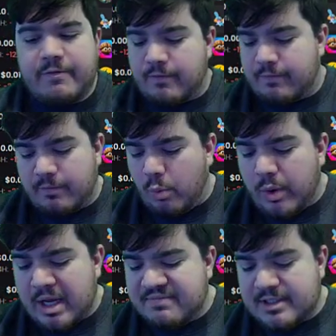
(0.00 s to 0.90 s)
From
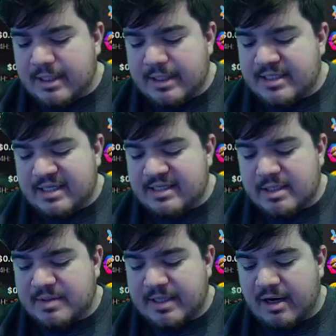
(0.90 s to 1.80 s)
what I've seen, he
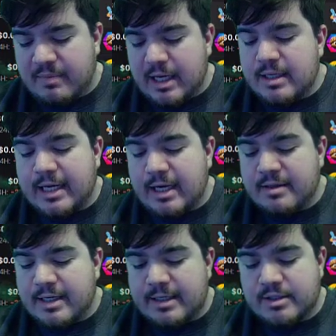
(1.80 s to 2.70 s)
seems to kind of be indicating
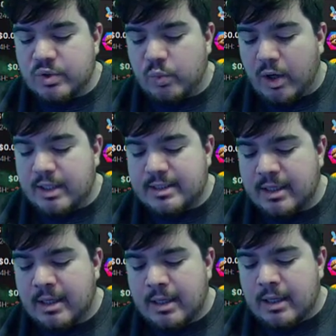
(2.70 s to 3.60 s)
that he doesn't want
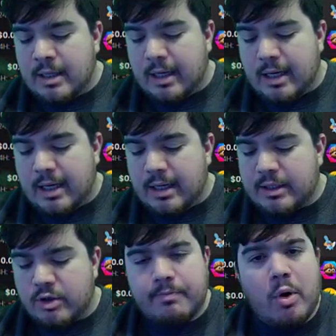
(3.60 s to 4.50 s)

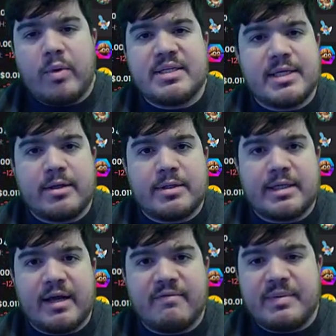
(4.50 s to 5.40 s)
the Poke Center to
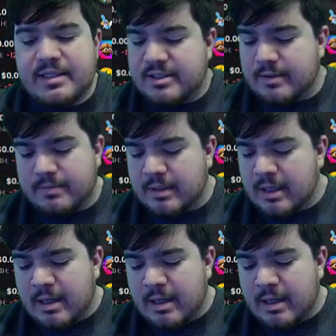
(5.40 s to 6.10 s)
kind of be some